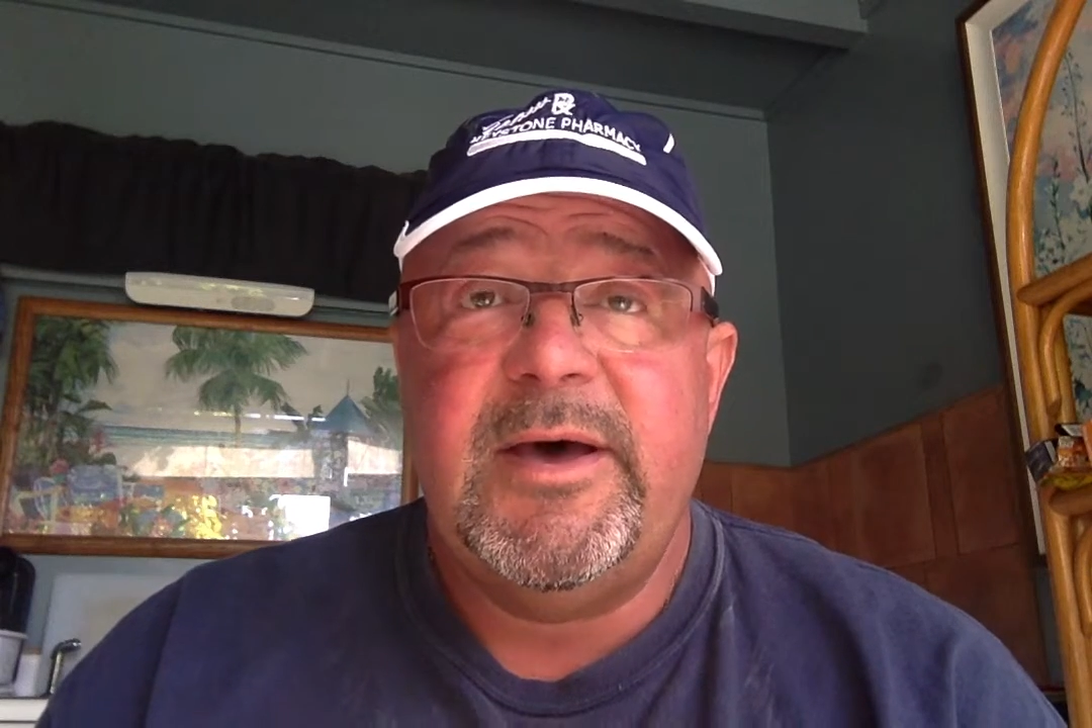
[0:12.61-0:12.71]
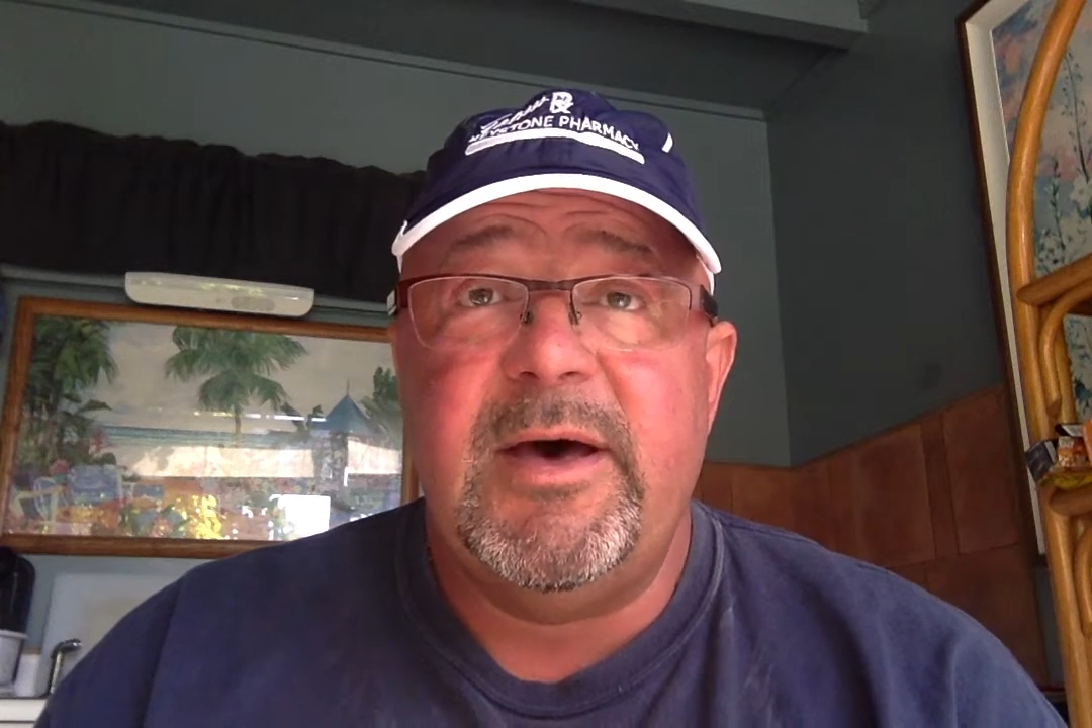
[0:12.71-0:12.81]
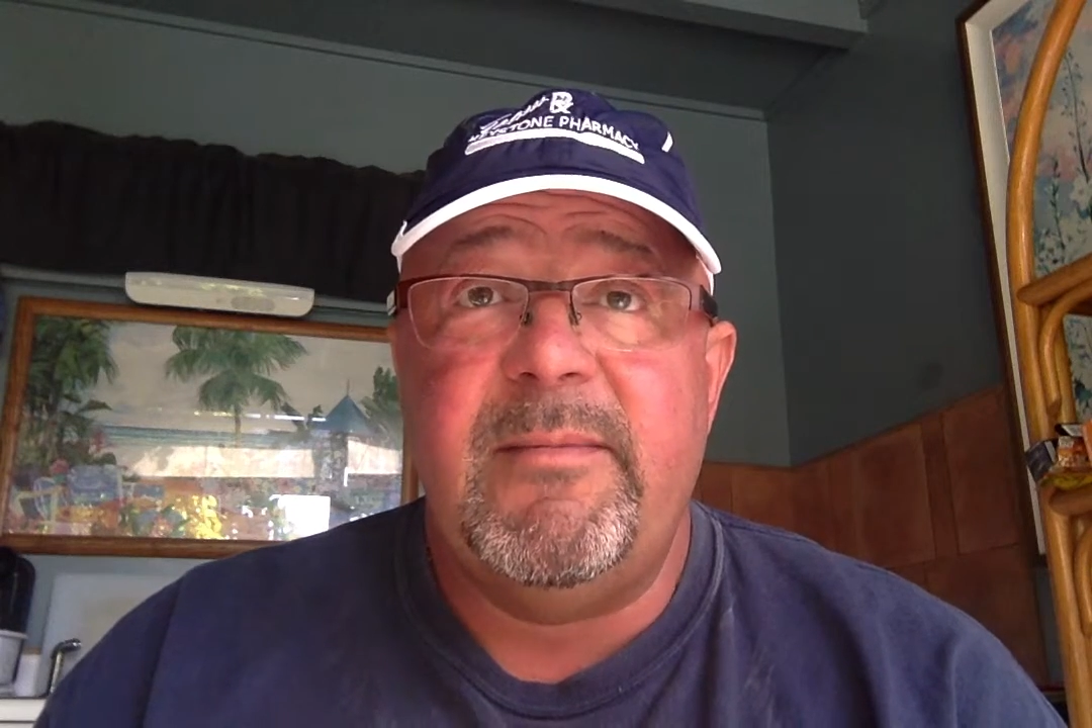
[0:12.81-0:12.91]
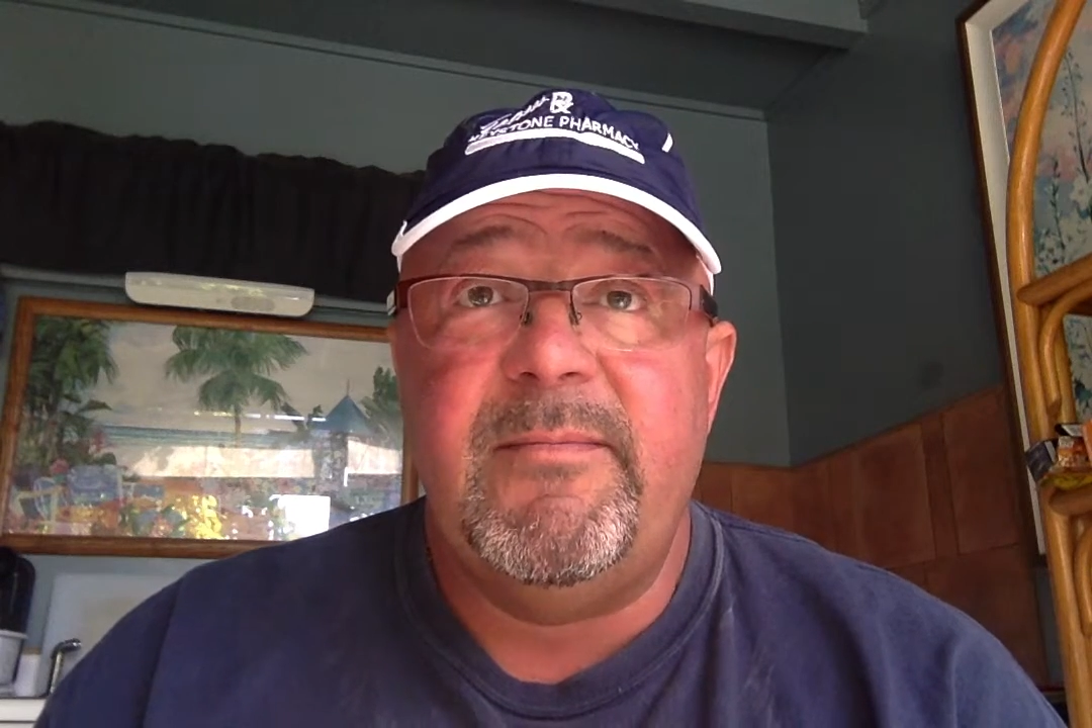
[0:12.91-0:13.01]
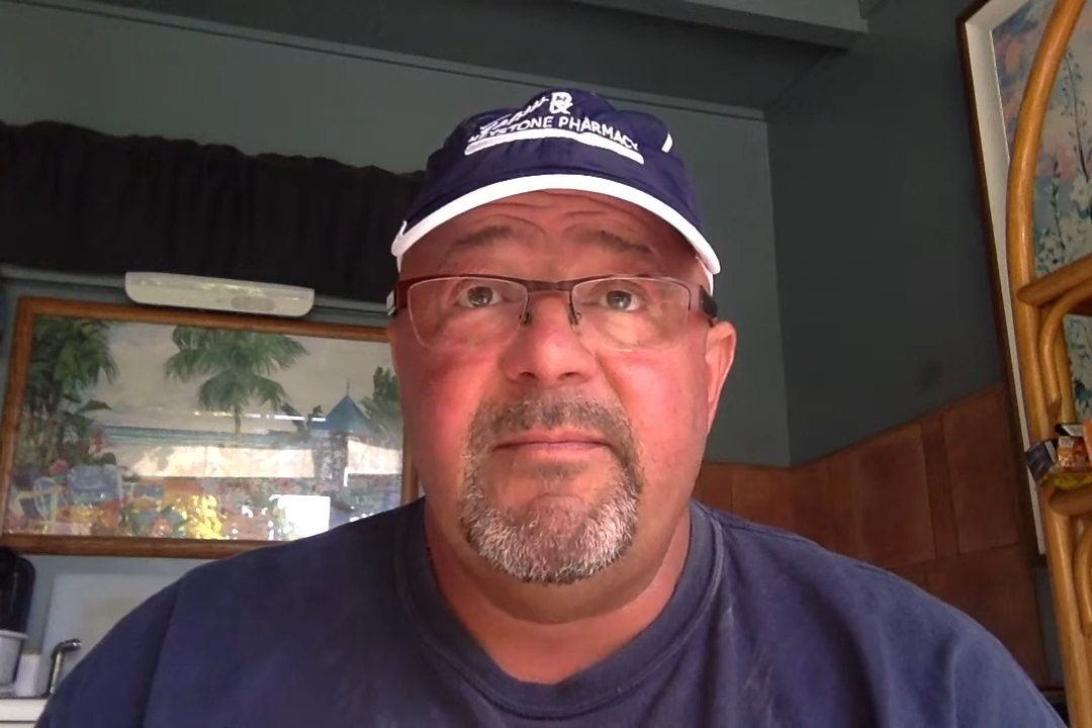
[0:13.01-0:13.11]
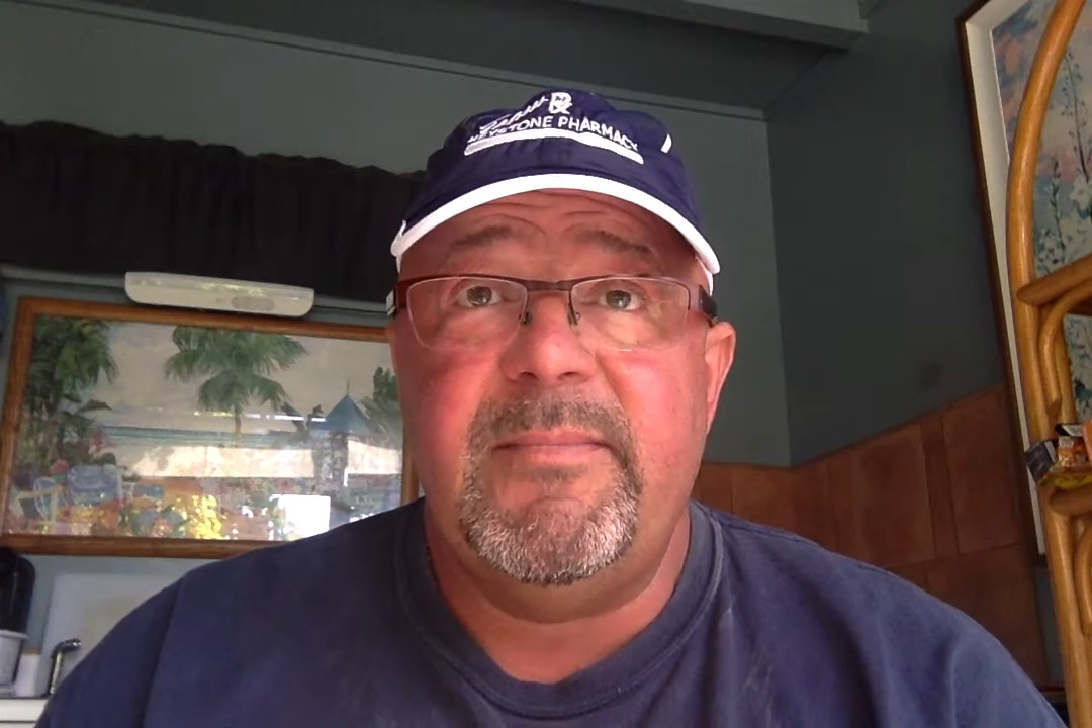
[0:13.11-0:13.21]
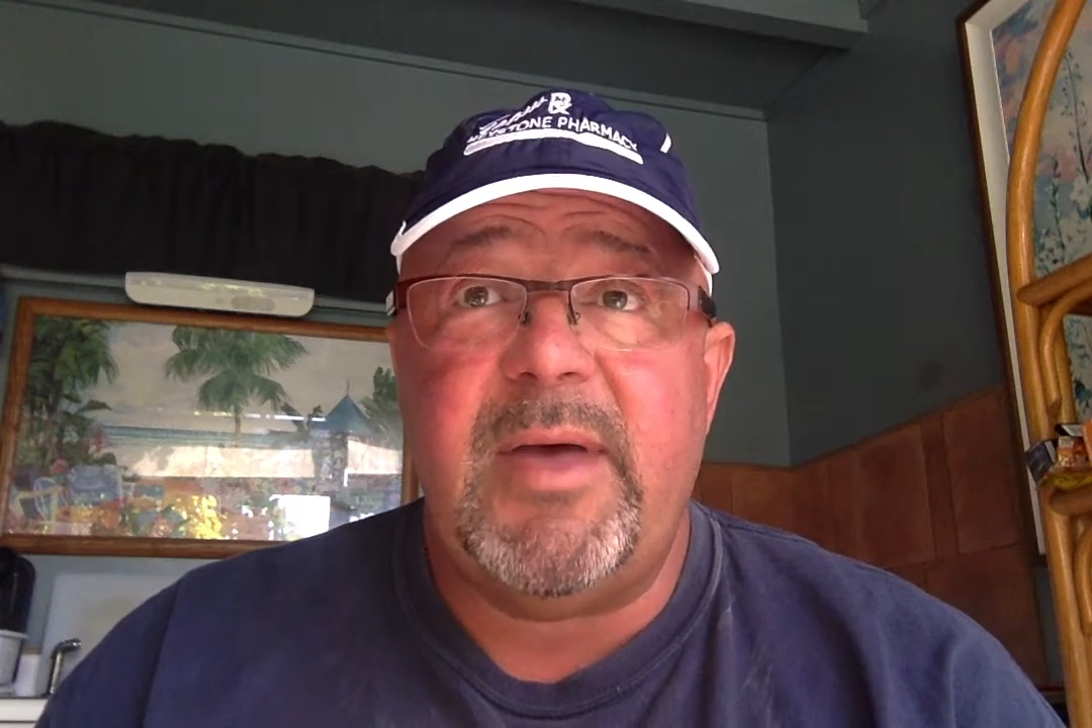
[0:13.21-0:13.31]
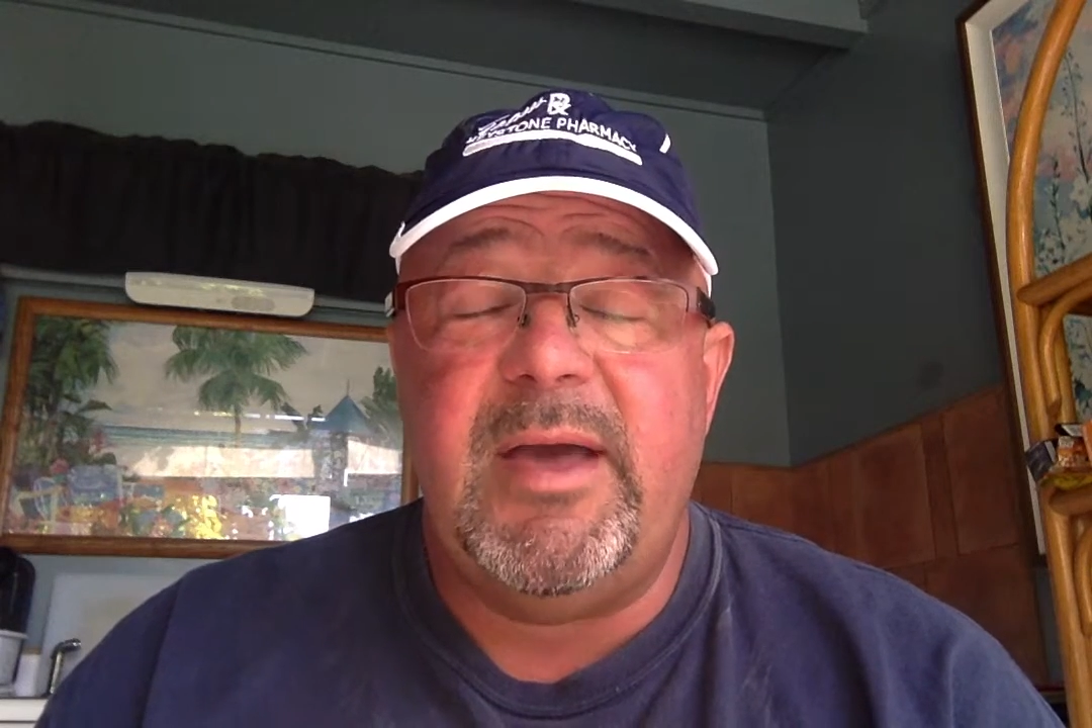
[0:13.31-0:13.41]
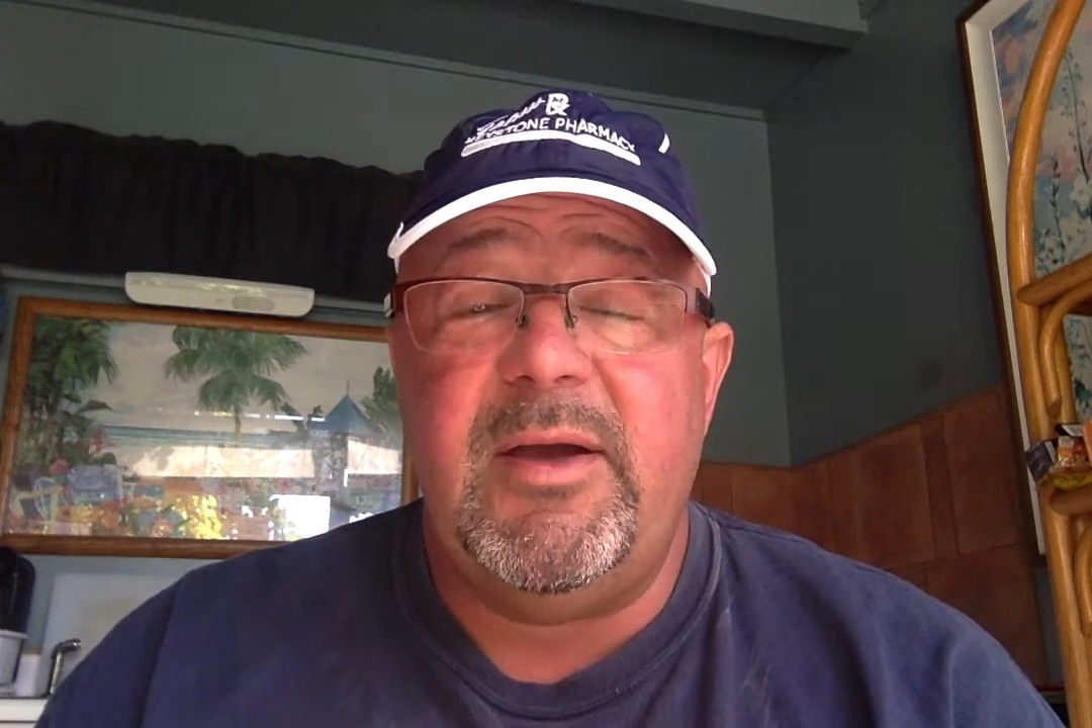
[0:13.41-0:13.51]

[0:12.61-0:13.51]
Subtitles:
I